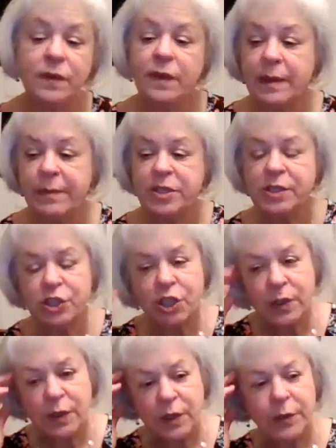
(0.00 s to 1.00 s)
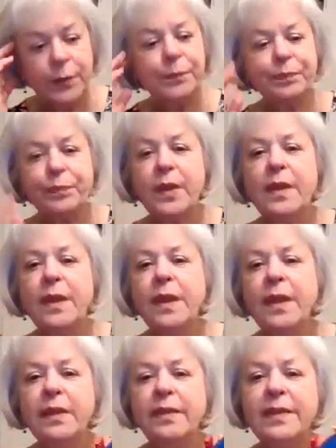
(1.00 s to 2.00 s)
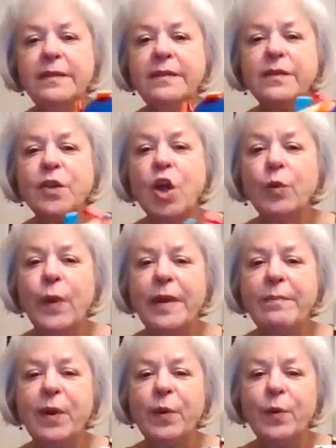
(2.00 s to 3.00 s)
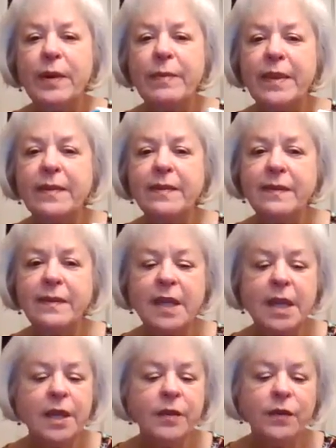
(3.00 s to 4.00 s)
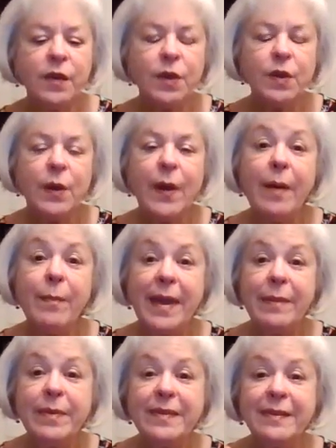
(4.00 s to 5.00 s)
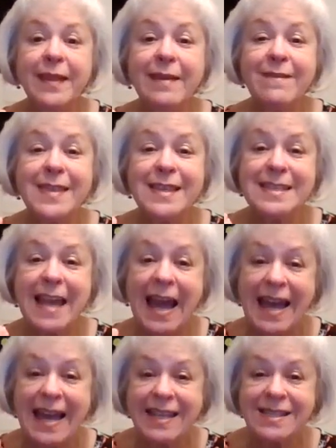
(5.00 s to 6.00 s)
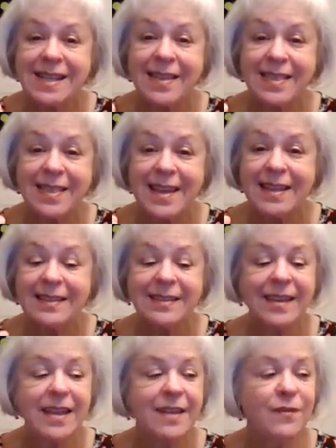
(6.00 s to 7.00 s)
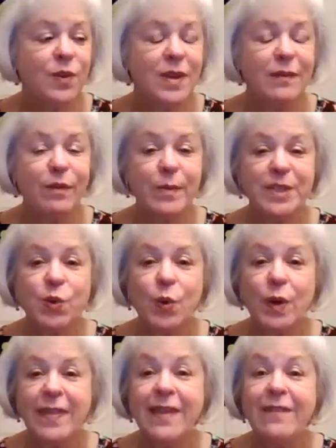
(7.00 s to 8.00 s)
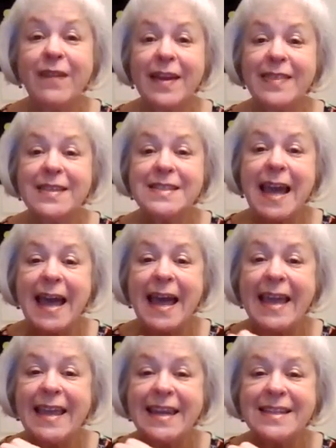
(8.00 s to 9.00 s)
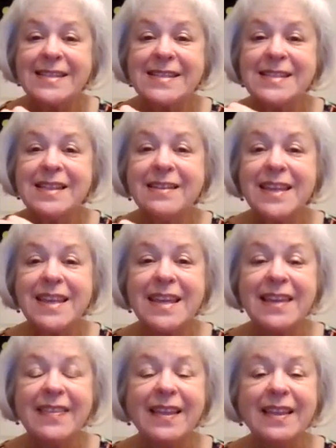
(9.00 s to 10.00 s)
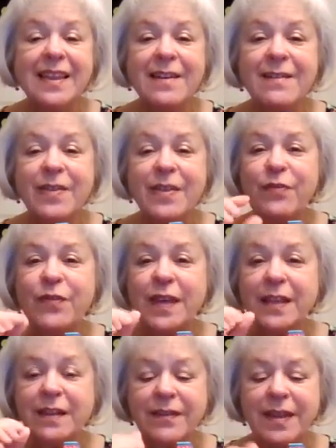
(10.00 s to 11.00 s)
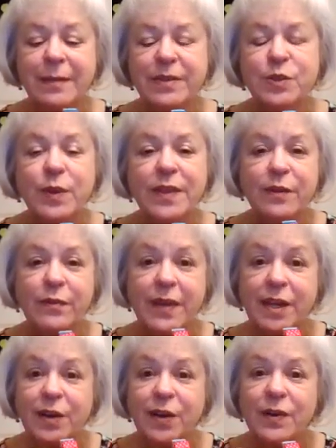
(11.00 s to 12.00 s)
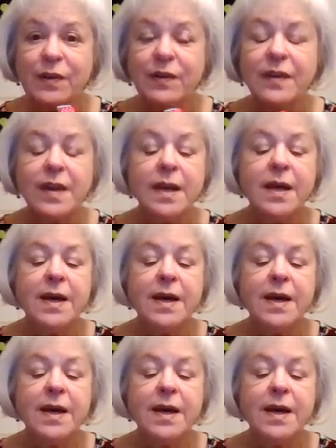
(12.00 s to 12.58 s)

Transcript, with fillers: So let me just show you. This is called rainbow ribbons. So you know how babies love the tags on things? Like if you give them a toy, they find the tag and it's silky and they love the feel of it between their fingers.